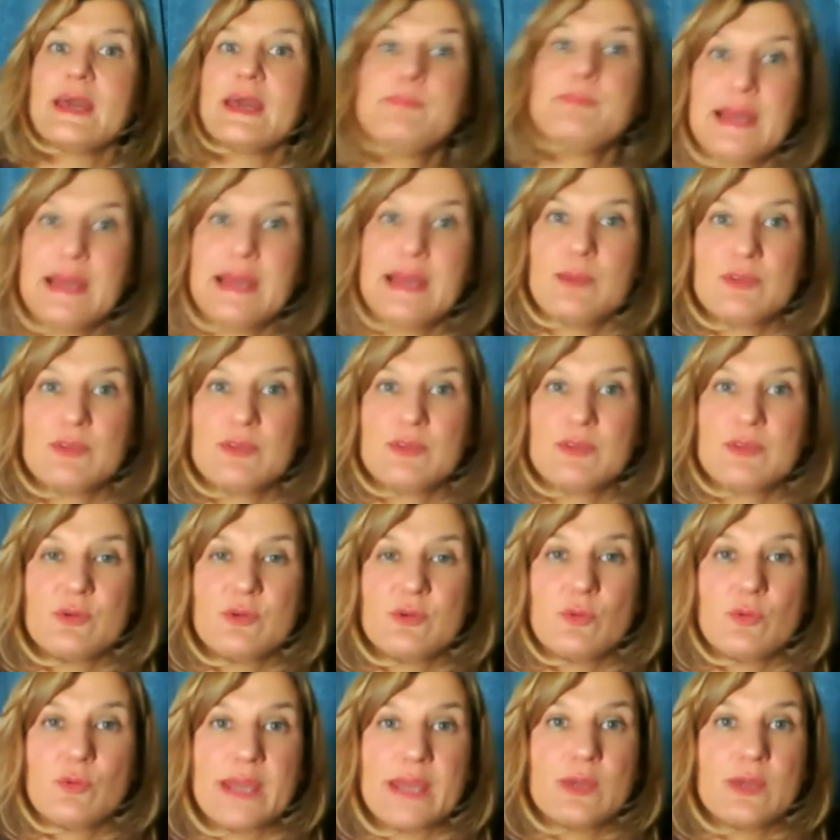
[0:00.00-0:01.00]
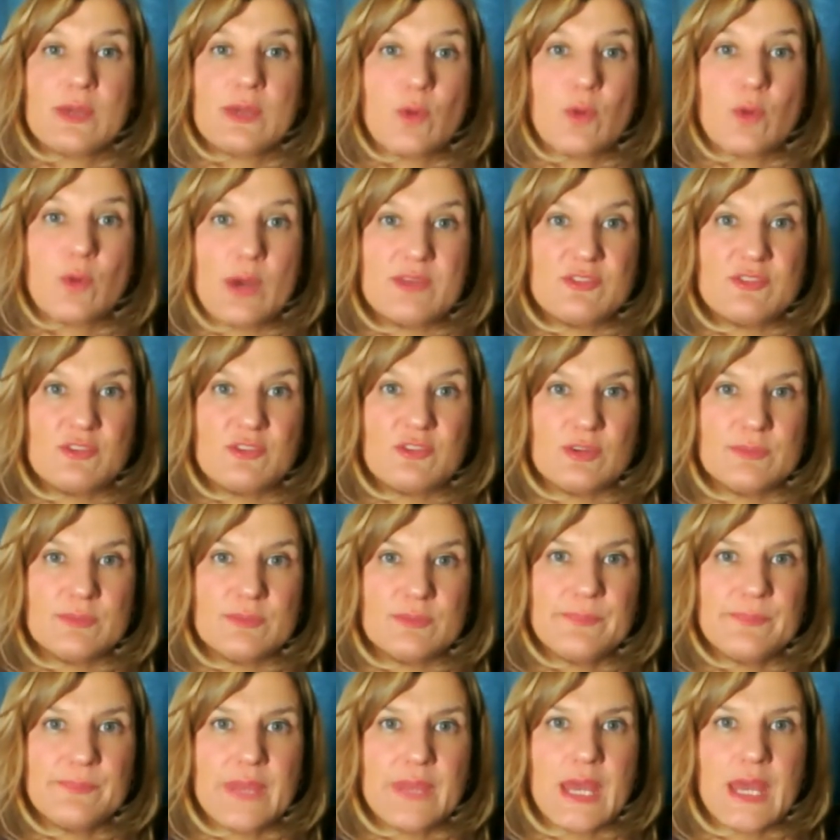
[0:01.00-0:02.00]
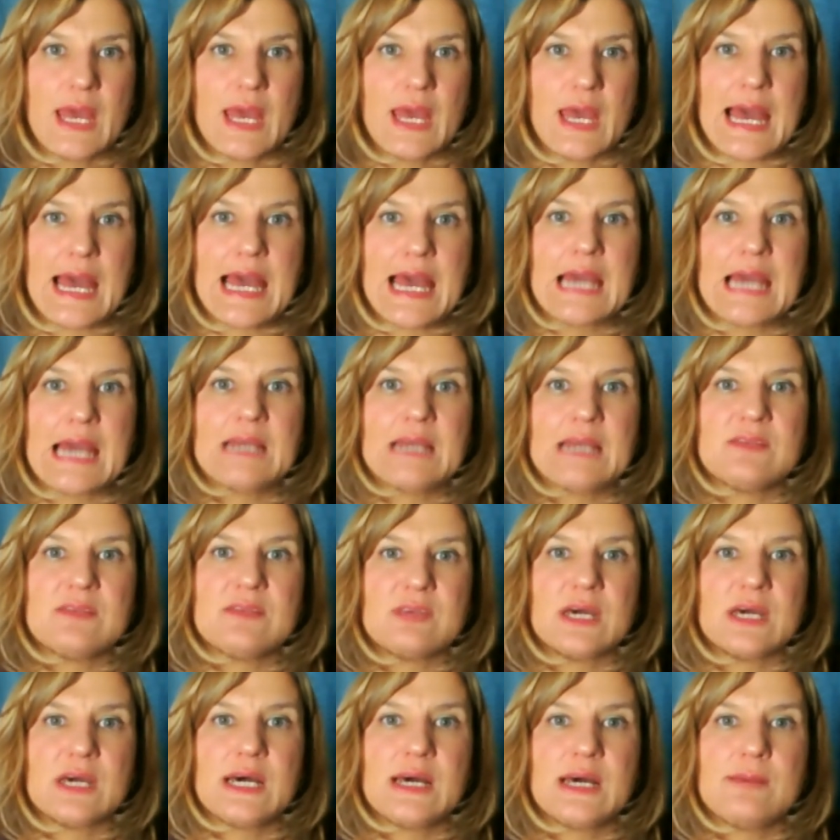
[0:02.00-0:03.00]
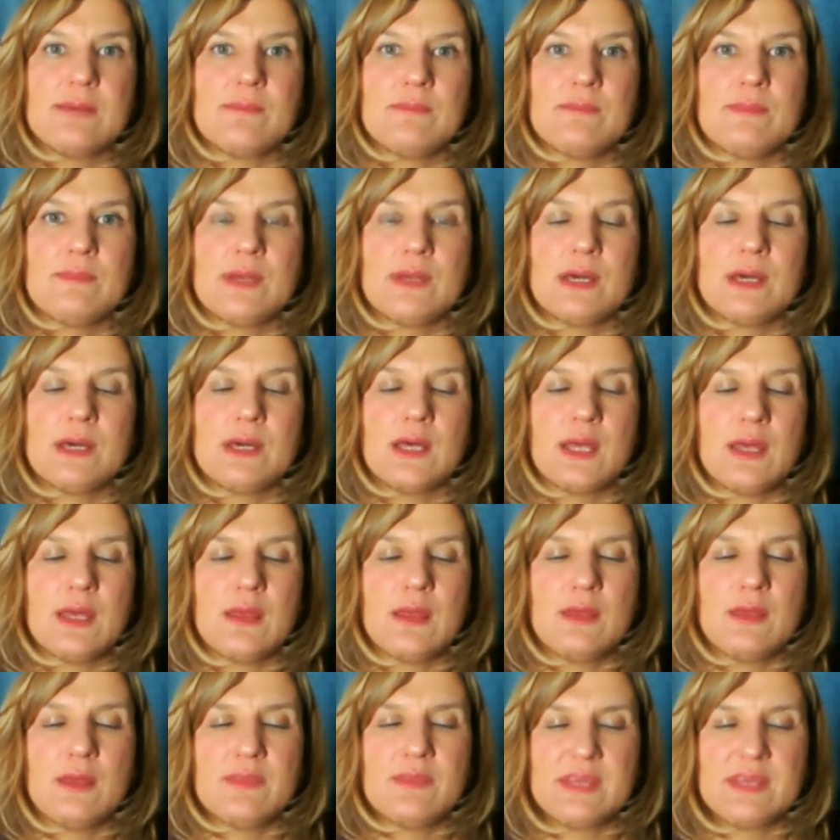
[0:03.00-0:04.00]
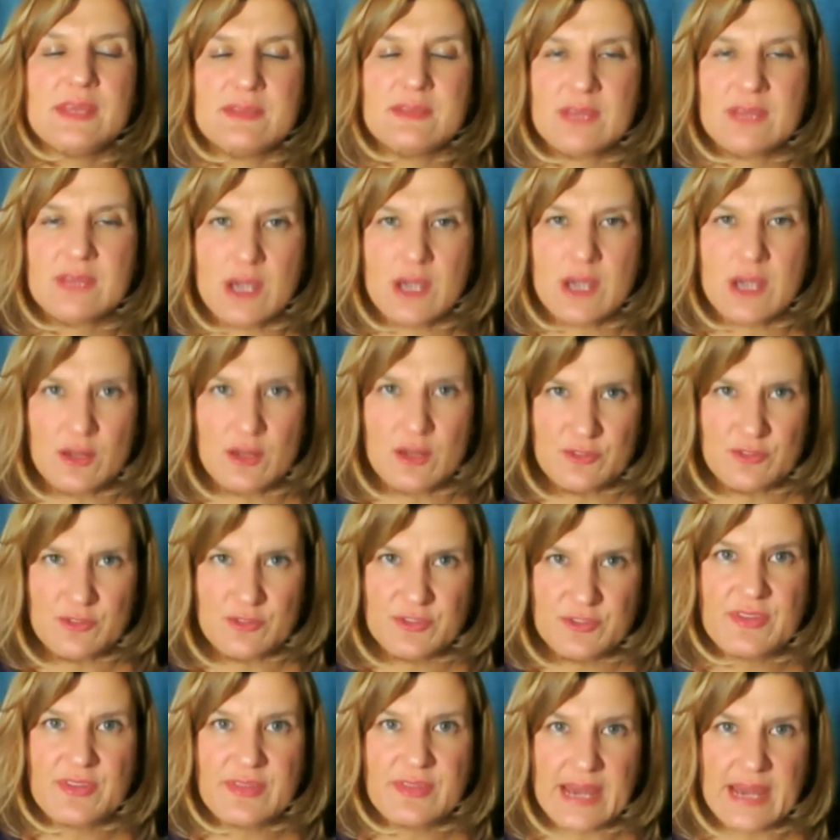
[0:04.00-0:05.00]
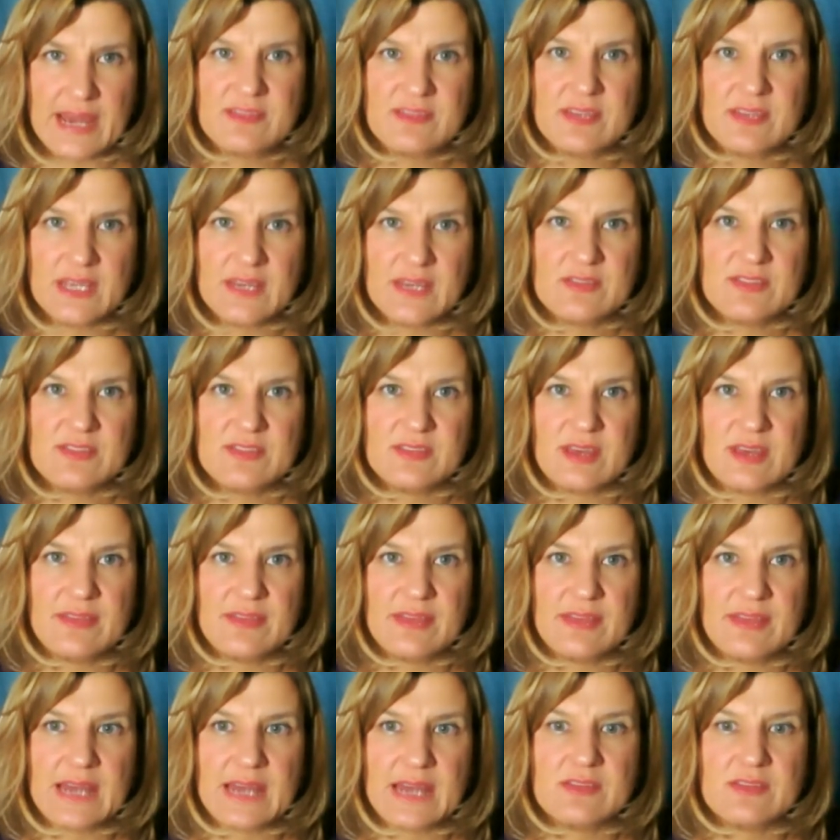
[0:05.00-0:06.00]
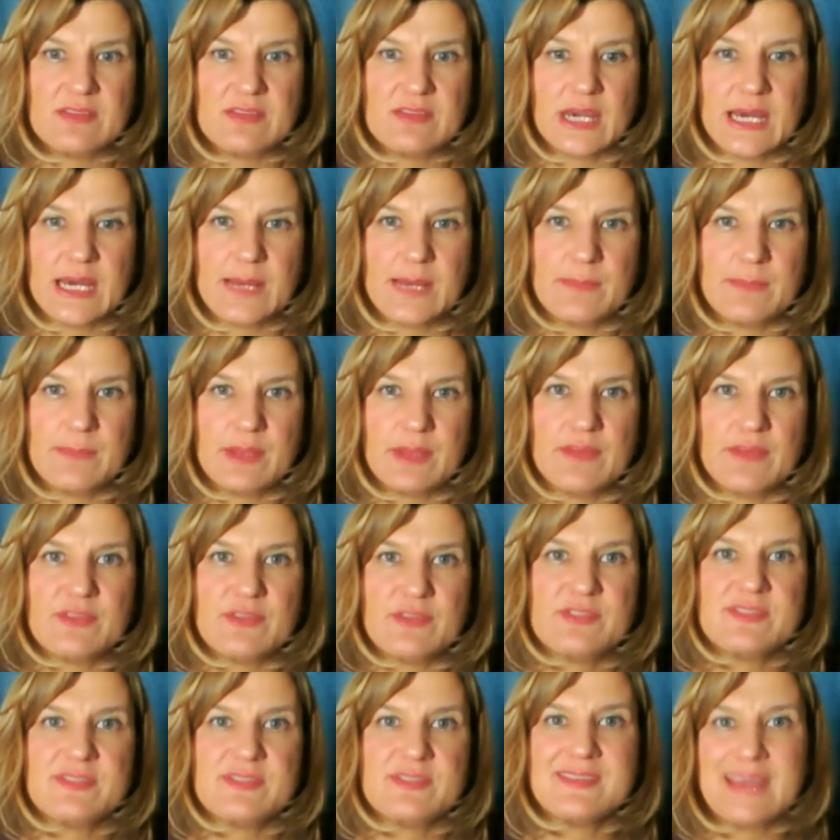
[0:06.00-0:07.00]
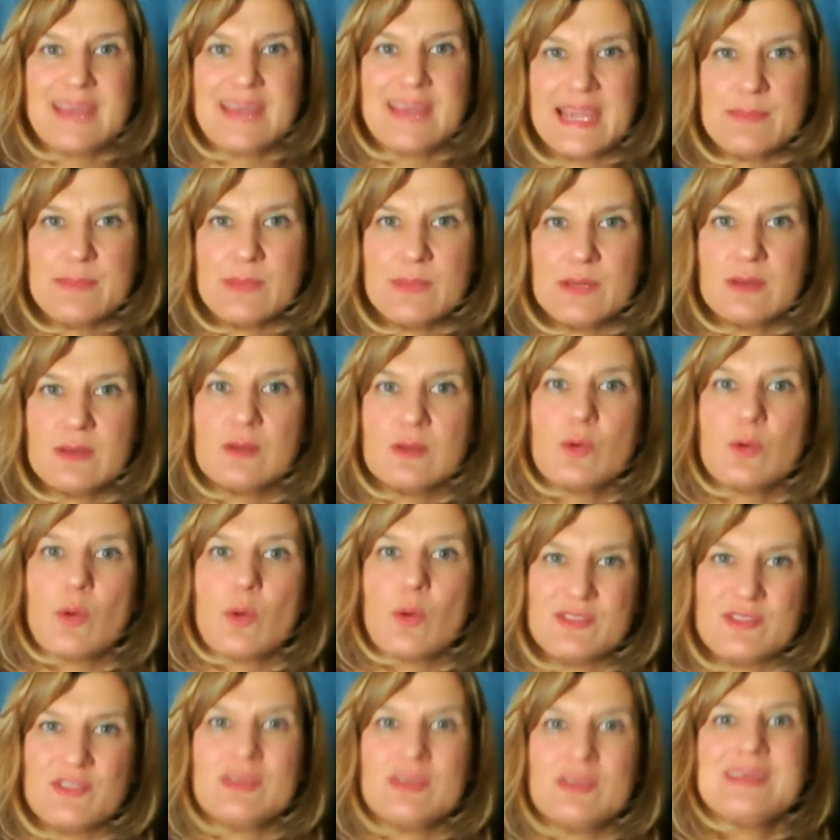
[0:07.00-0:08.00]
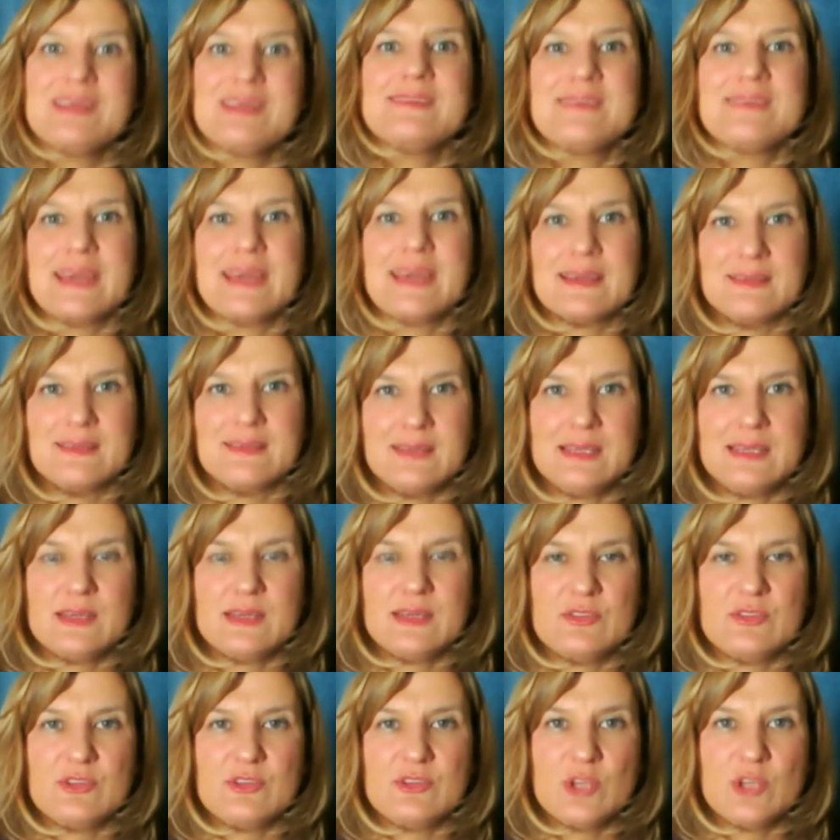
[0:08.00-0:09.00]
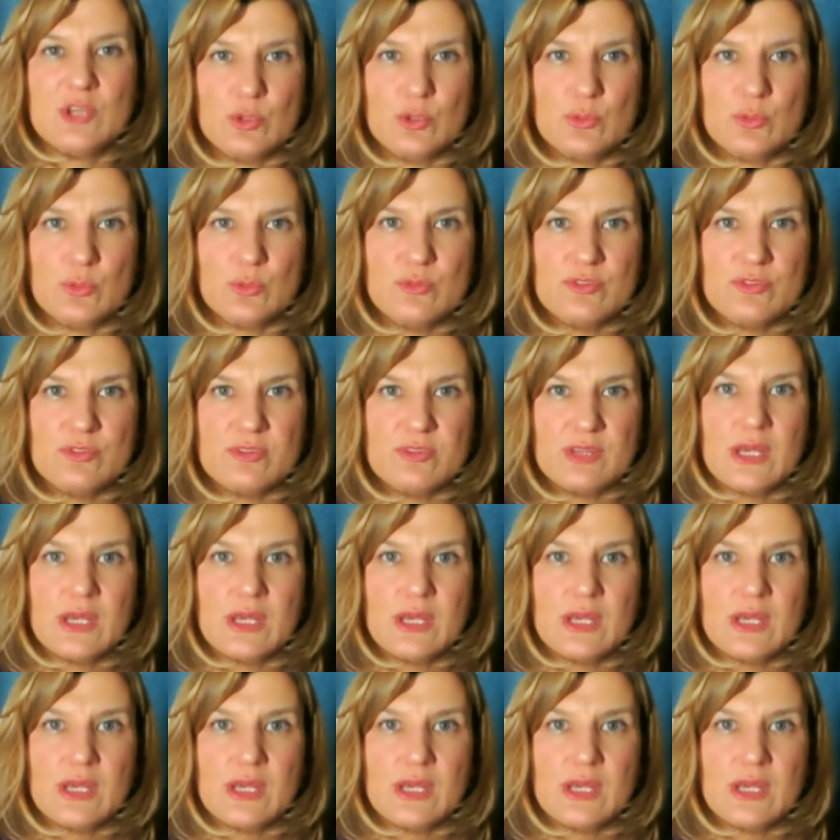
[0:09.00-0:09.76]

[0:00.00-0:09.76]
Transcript: Blair, well, it's a great question, and the answer to that is that the same questioning technique is used,